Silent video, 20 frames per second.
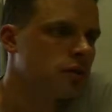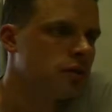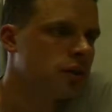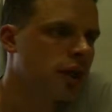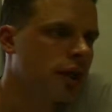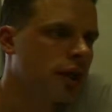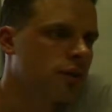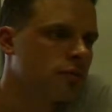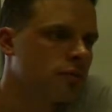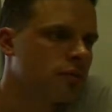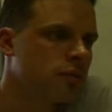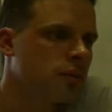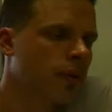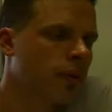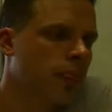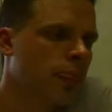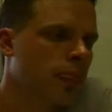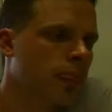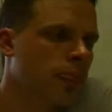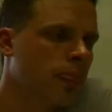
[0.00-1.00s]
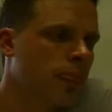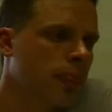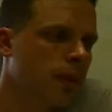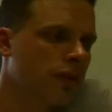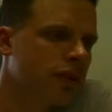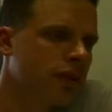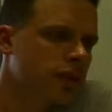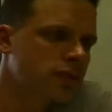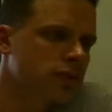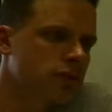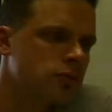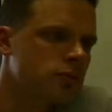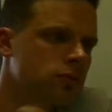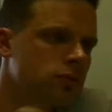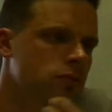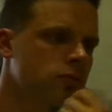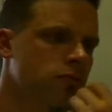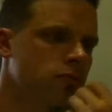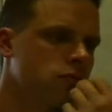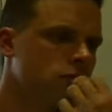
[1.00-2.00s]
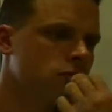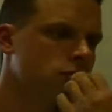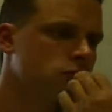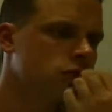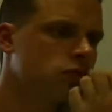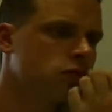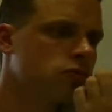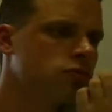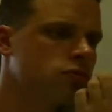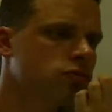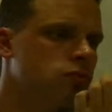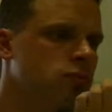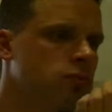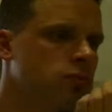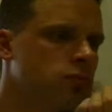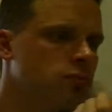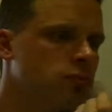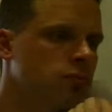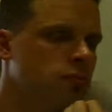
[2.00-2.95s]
Now, the thing to